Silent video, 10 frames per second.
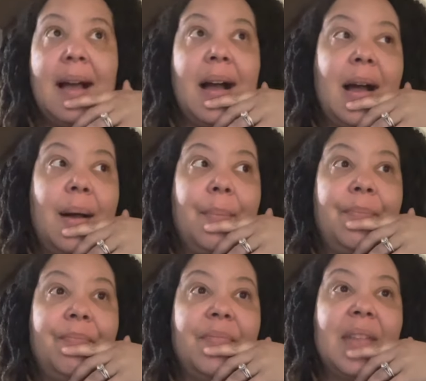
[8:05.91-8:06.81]

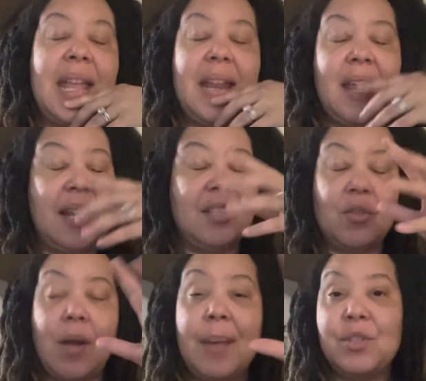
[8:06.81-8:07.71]
And
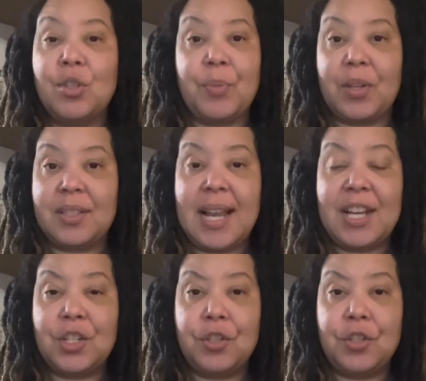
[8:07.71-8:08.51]
so I'm super excited